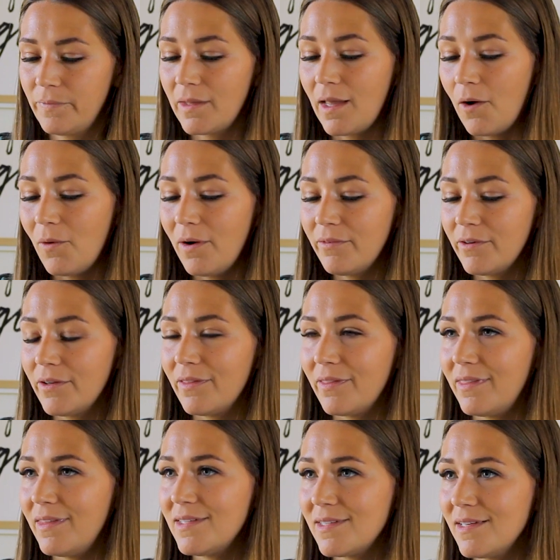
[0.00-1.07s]
However,
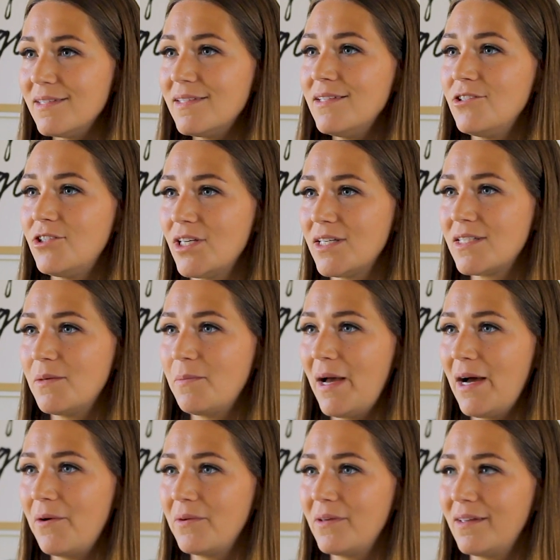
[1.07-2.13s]
this isn't just
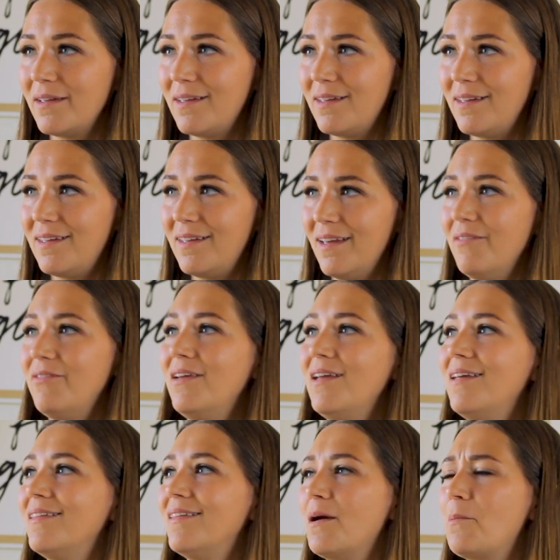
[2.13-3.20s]
about
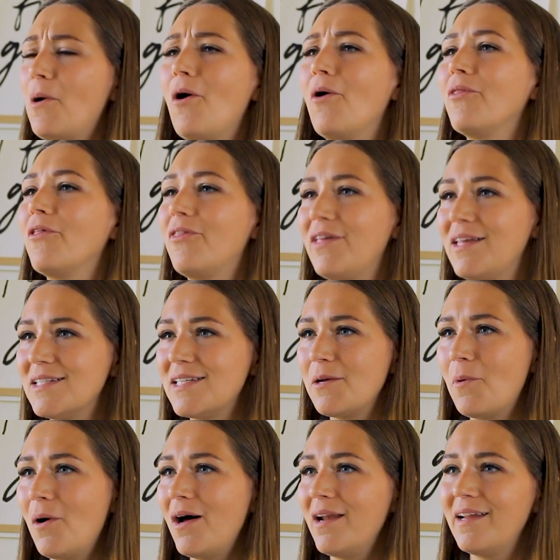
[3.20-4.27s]
giving them all the things they
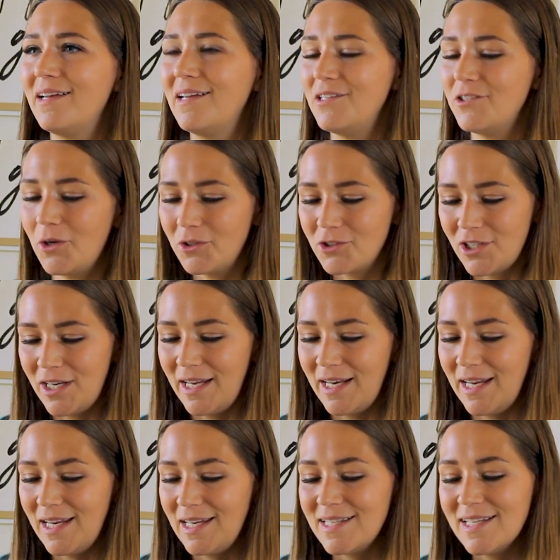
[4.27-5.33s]
want and indulging in
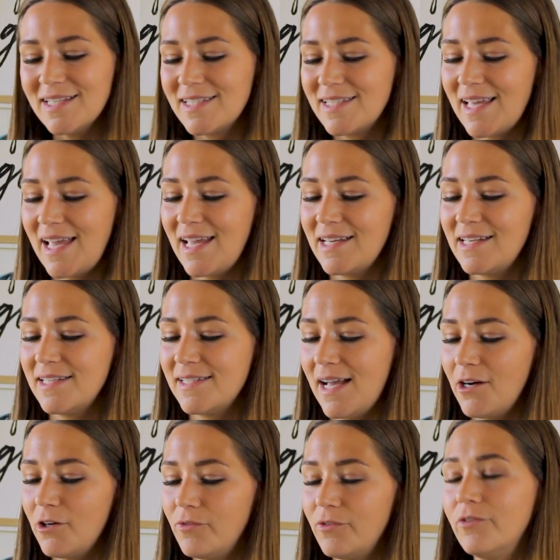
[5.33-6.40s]
it. It does say a
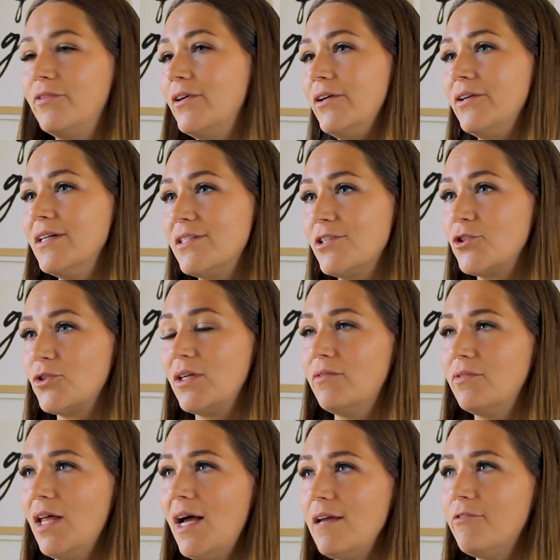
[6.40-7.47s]
desire fulfilled is a tree
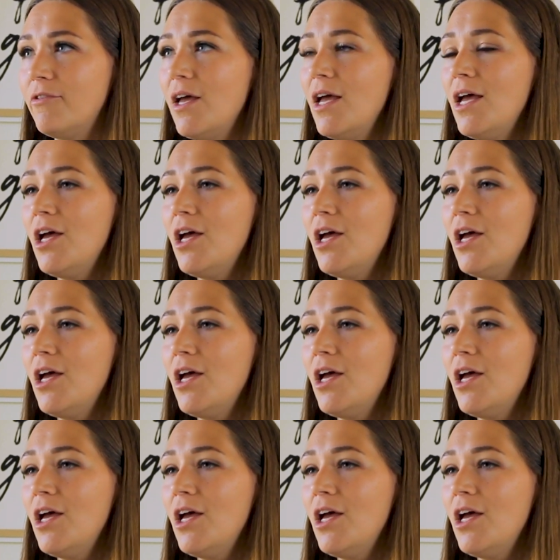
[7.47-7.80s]
of life.